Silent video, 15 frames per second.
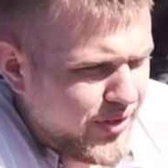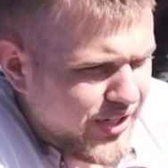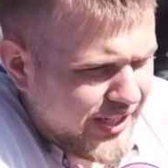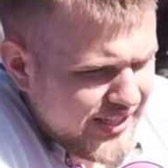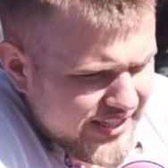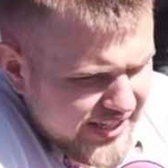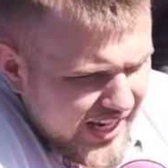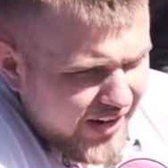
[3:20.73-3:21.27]
you
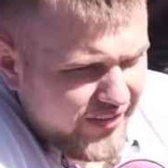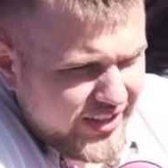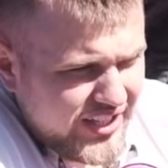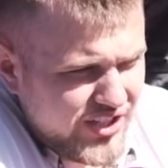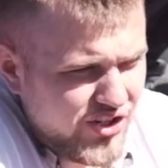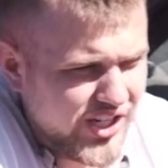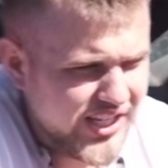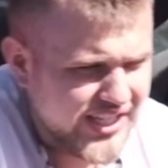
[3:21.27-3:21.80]
can see everything.
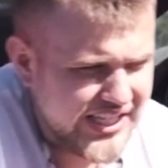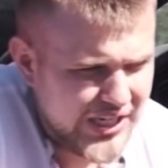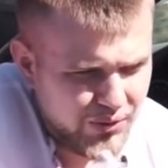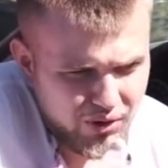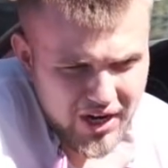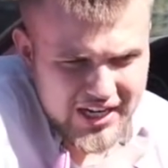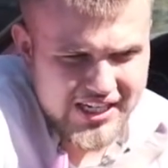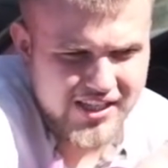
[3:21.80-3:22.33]
You can see
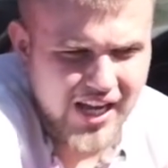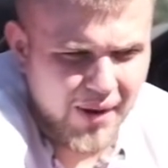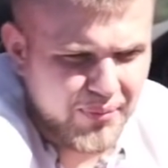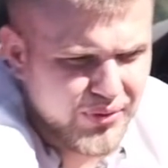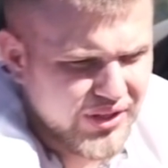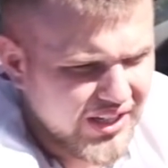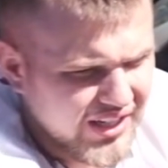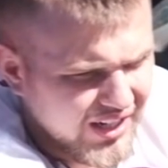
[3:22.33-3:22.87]
where I stopped
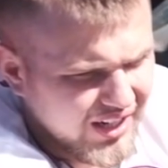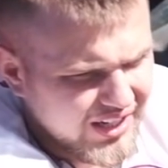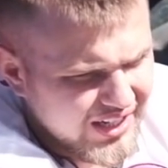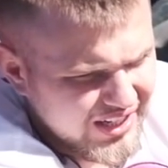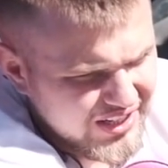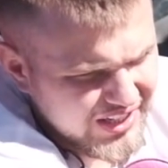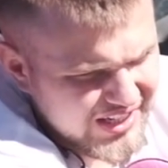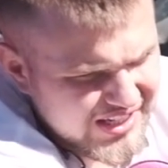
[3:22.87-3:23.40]
with the gun.
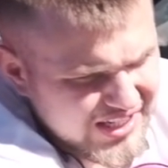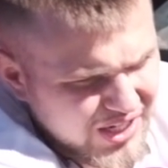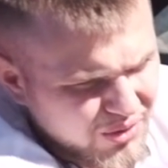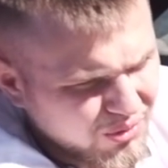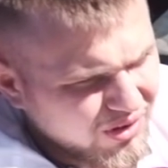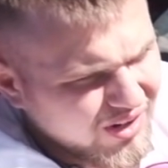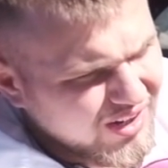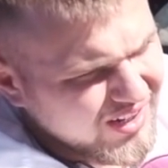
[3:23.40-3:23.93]
You can see
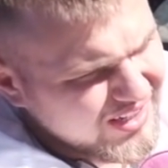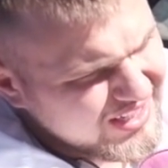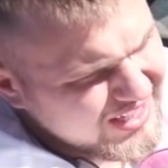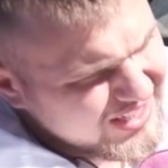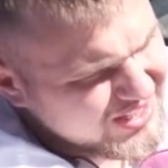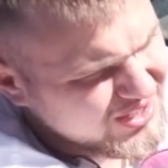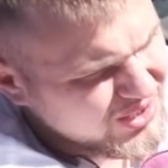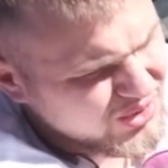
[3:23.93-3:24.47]
1,
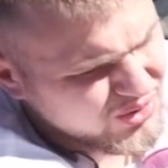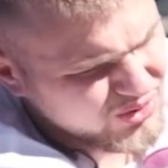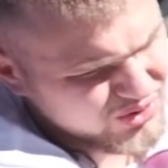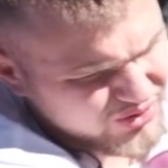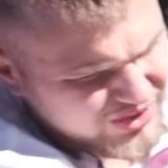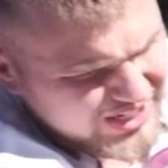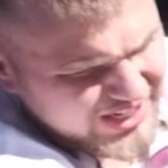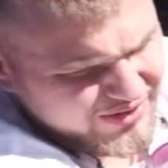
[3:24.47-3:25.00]
2,
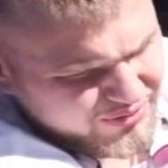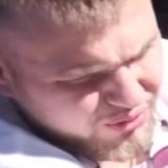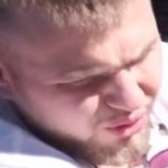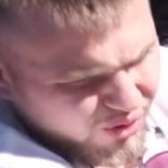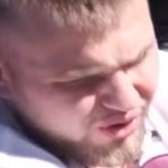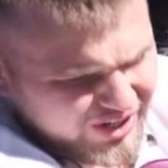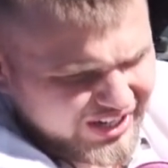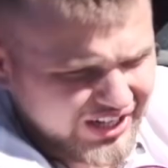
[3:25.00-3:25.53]
3,
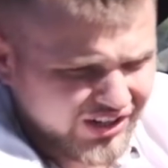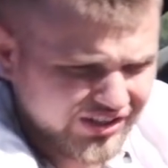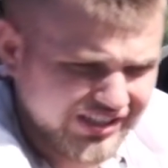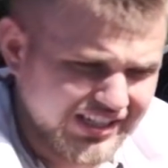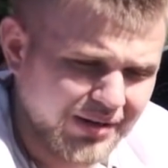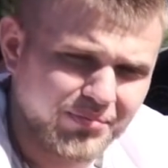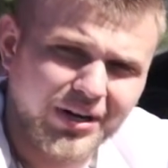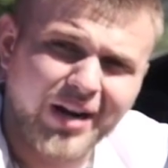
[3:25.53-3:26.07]
4, you know,
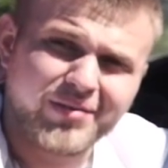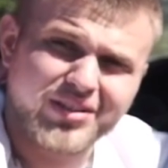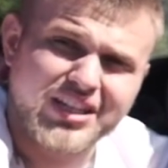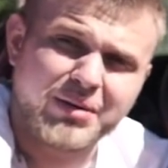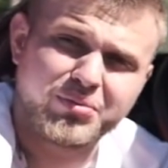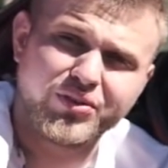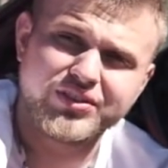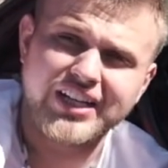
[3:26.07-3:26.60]
since I primed this a
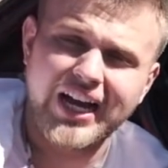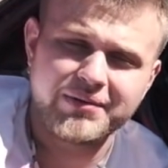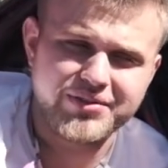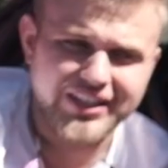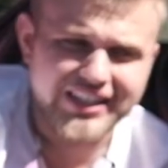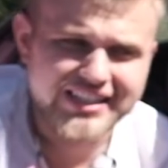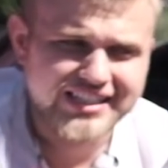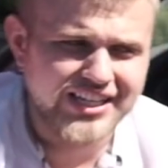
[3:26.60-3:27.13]
couple of times, you
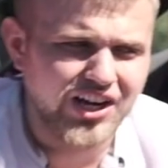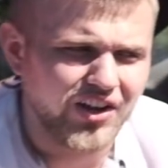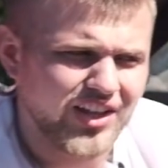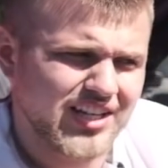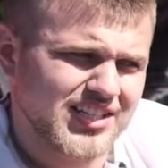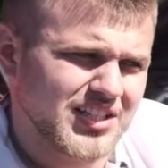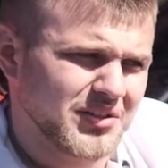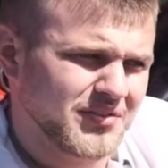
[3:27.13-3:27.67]
can see all
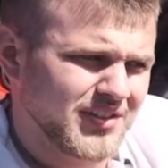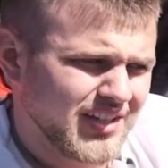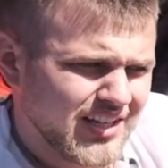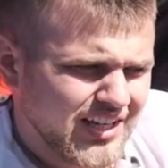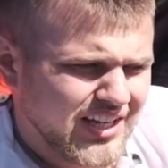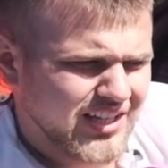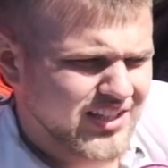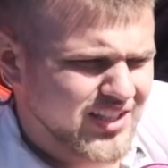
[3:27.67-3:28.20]
that stuff.
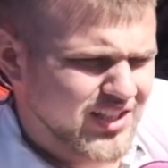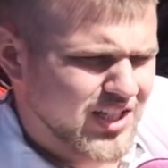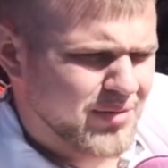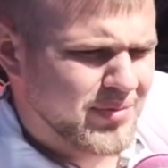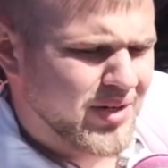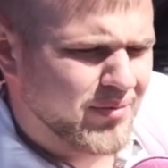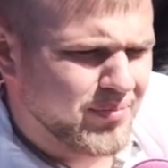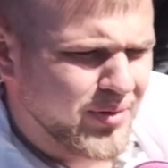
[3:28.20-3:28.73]
The little
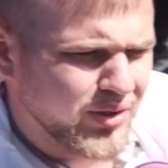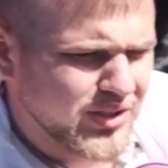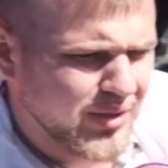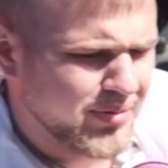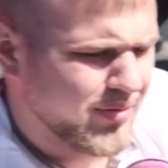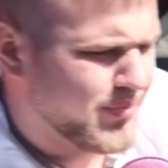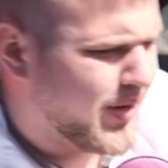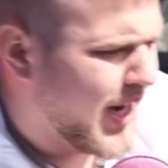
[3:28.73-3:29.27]
bit of built up
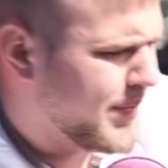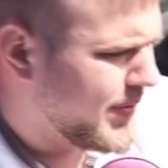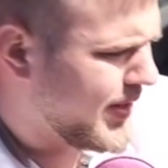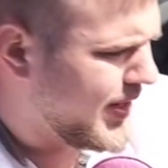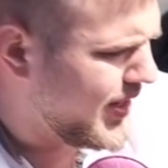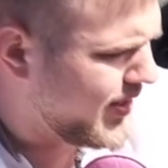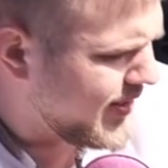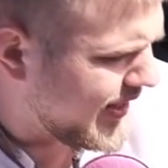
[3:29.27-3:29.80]
of primer
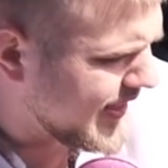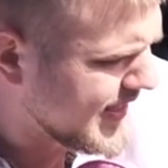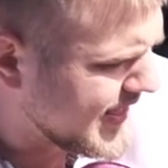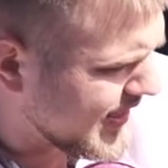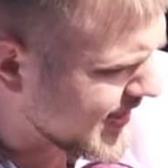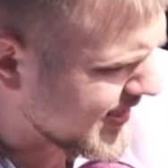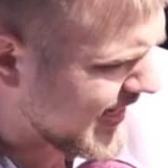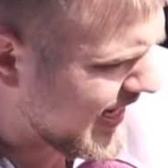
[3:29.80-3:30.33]
here, you can see
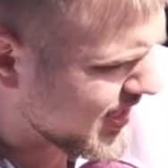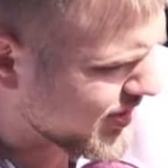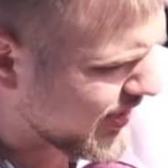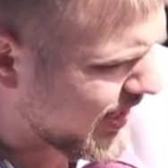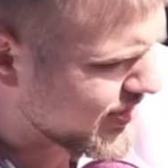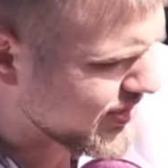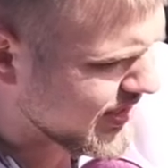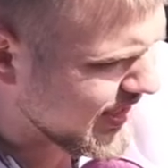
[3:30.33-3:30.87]
the sand
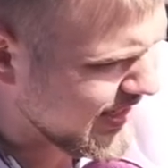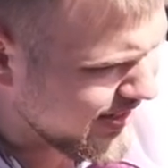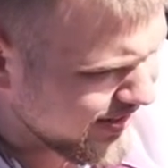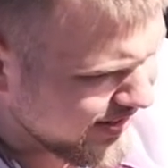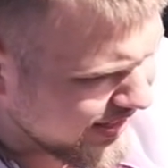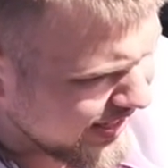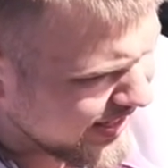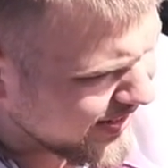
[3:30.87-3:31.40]
scratches here,
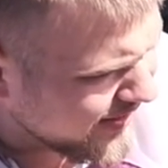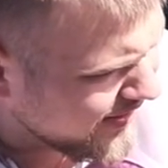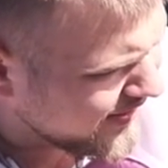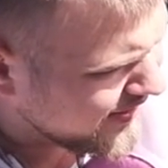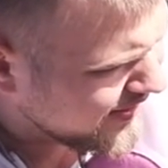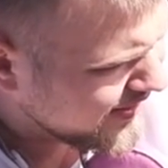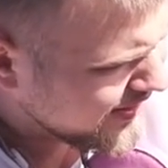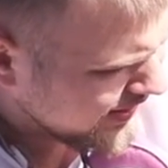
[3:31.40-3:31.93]
you
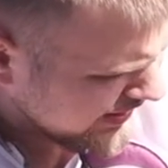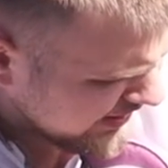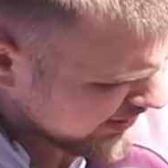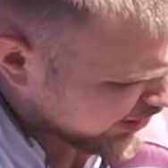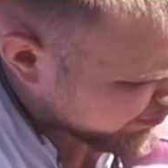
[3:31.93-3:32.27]
know, a